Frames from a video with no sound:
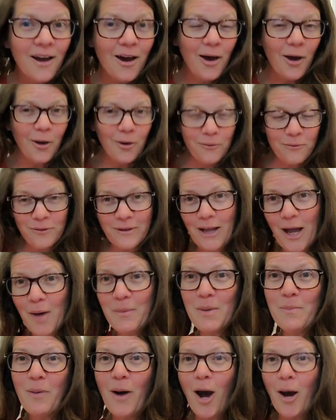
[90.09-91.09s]
hopefully I'll
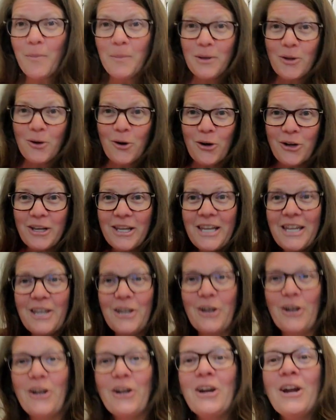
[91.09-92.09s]
be popping on
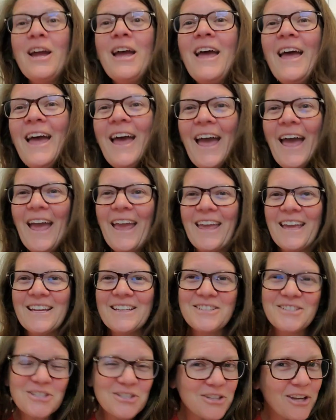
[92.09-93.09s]
here
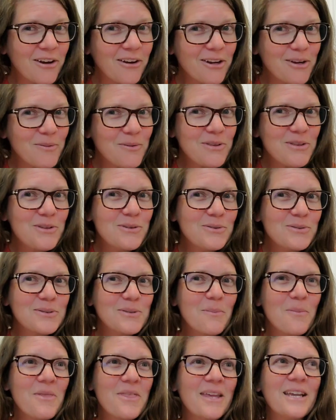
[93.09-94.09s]
and sharing with you
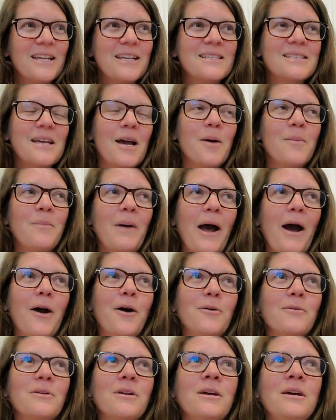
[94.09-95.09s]
some things
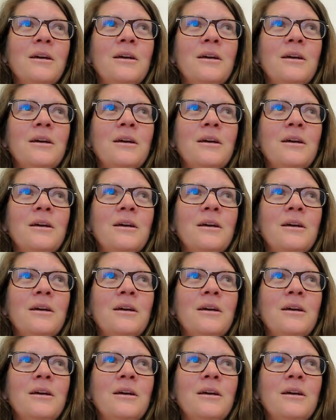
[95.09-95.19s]
about